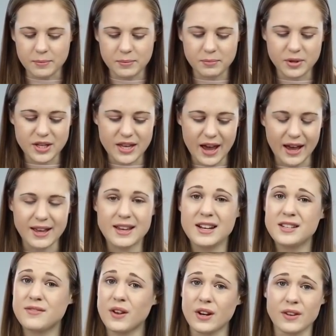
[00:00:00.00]
But yeah, it
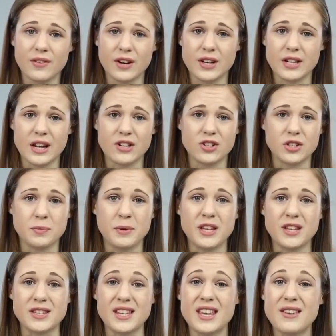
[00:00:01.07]
is very, very dangerous,
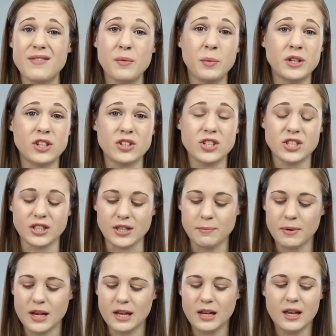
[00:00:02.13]
because even when you're
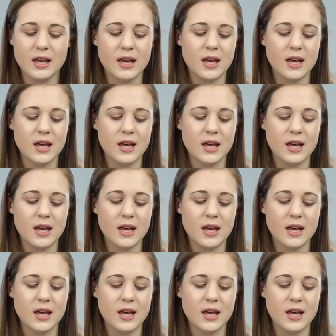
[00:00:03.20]
sleeping,